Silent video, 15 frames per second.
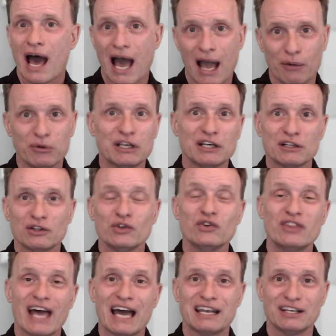I would
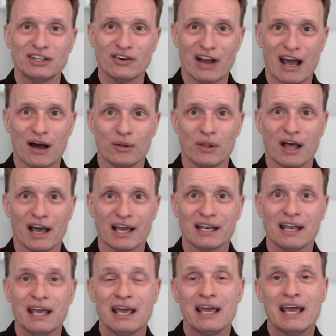include that in your
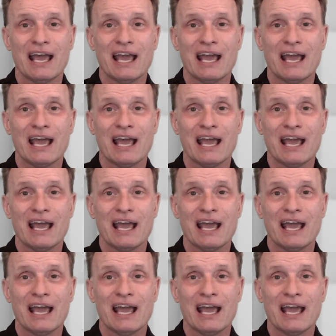outline